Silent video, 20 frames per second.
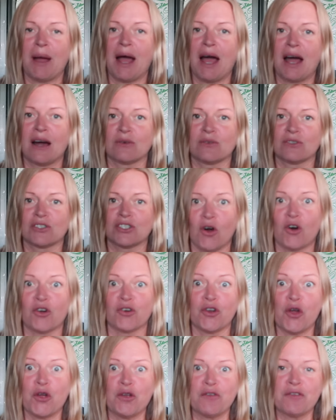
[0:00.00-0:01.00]
pounds
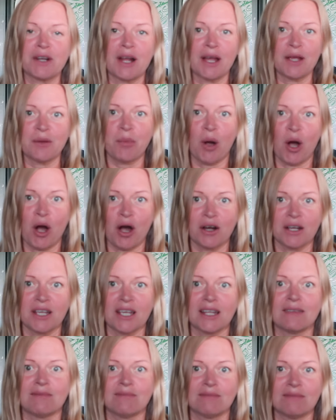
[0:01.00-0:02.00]
on overnight
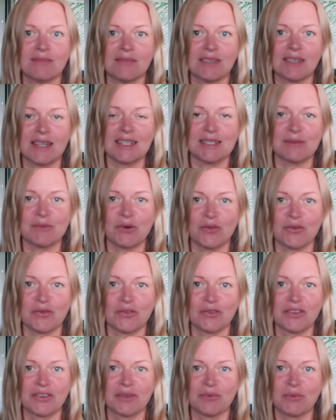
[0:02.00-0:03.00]
parking this
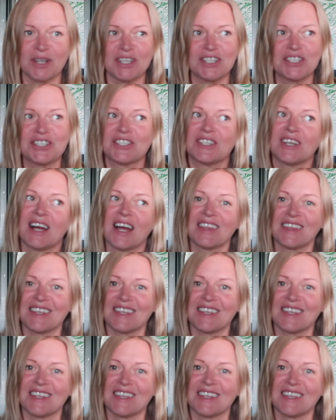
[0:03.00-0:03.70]
month, which I